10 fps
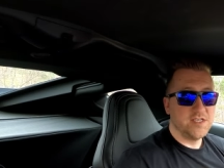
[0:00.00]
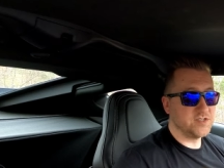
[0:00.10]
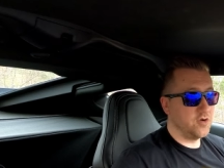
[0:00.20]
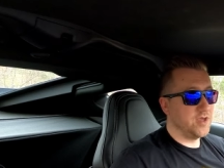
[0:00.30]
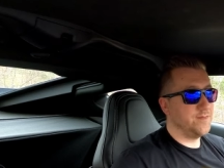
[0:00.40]

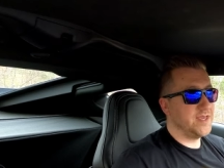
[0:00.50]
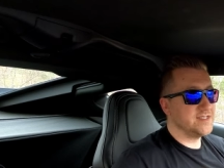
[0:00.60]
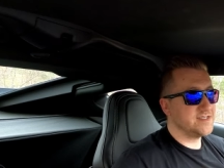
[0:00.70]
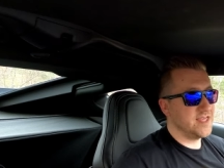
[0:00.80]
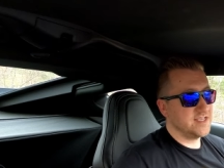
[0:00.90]
so it
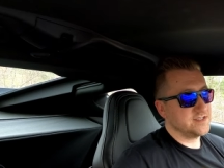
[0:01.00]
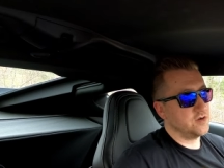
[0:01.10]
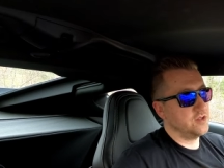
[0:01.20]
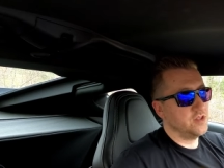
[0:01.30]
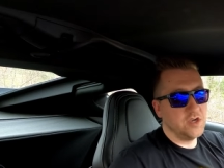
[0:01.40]
means things
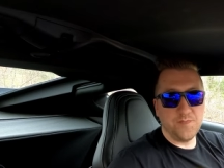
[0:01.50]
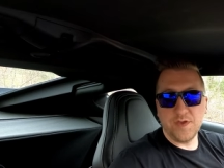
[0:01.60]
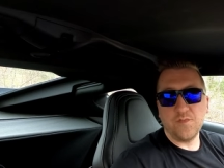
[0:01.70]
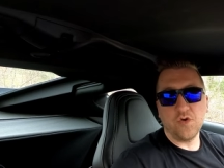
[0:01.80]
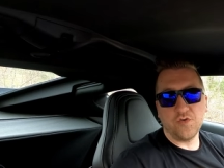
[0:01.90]
are a little
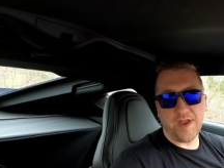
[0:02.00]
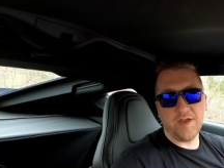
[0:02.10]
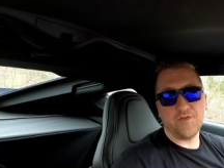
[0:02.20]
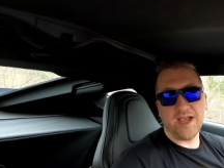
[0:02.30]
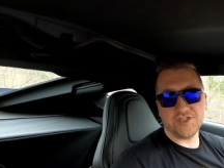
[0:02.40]
bit more
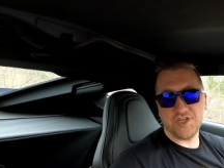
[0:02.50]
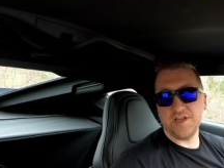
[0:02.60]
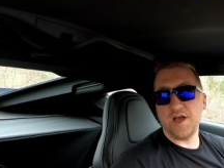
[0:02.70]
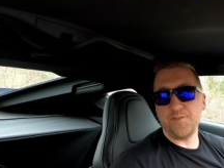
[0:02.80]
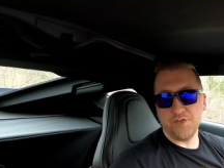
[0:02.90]
rat-
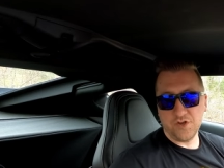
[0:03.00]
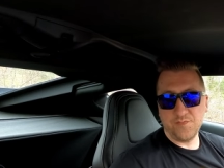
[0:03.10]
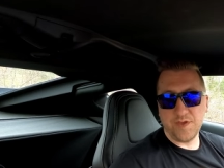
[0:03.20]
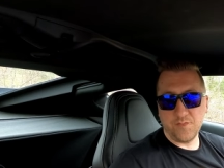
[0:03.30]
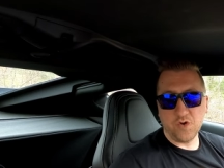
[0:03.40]
ratcheted up, a
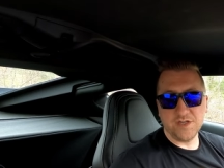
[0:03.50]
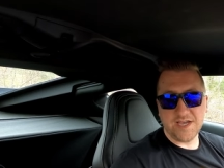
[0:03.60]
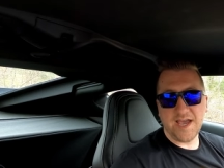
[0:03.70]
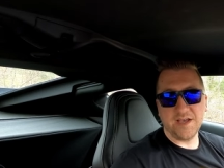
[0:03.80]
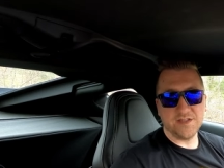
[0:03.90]
little bit more
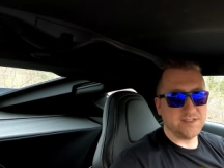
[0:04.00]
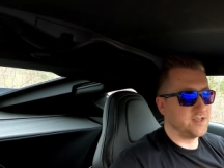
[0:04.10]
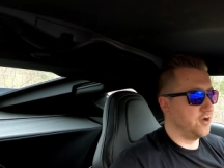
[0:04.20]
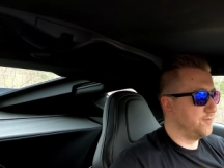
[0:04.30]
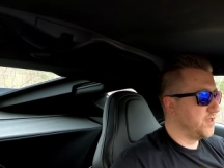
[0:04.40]
dialed.
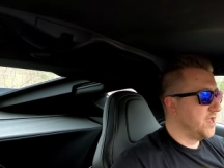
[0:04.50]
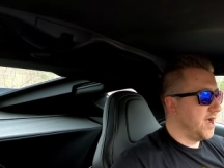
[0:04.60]
So,